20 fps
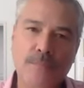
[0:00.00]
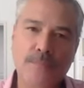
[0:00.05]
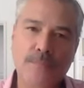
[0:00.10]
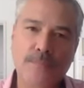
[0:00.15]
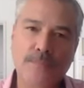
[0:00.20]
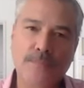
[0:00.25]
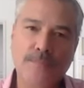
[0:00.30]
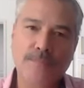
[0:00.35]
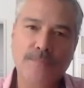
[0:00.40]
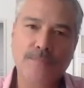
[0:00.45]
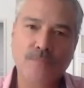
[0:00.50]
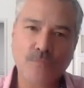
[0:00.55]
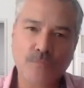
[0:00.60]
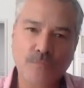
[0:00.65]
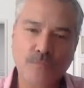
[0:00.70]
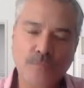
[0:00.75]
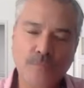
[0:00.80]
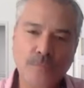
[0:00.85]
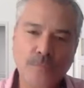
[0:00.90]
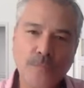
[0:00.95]

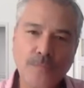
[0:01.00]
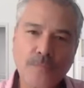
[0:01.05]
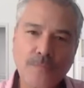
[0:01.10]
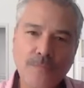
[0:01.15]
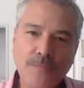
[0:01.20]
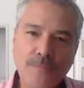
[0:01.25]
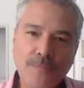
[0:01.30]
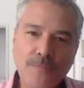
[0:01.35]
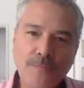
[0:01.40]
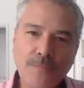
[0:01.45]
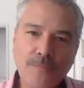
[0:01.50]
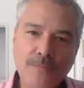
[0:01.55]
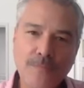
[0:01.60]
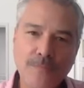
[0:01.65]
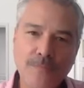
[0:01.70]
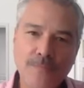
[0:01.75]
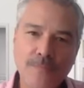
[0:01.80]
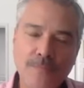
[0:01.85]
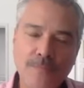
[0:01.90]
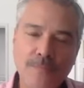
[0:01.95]

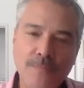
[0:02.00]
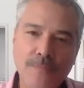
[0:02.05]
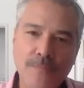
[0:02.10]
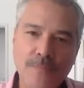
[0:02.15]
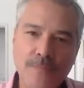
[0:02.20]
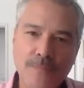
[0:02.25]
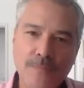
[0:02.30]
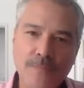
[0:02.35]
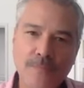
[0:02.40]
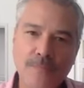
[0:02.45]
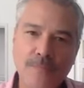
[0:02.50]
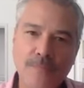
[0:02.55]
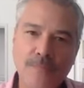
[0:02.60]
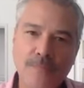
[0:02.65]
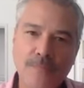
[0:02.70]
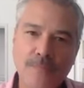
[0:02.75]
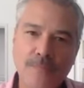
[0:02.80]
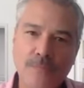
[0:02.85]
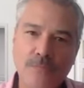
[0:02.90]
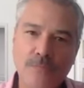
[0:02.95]

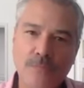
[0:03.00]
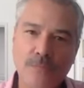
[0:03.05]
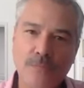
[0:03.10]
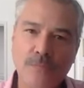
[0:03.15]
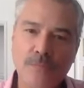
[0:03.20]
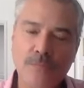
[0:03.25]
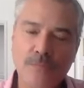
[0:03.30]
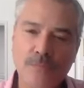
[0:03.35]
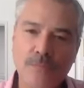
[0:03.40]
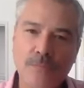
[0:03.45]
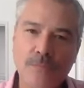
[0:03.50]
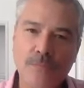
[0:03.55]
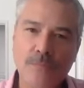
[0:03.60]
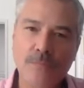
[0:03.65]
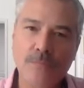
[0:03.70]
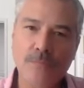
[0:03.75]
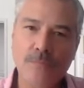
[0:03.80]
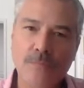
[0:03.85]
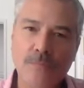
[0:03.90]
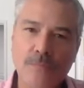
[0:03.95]

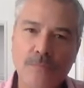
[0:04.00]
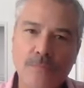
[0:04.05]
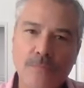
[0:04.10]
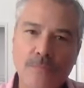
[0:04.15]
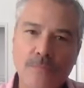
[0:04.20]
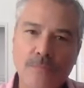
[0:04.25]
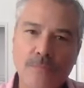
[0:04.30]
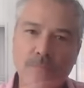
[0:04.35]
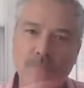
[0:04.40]
(not speaking)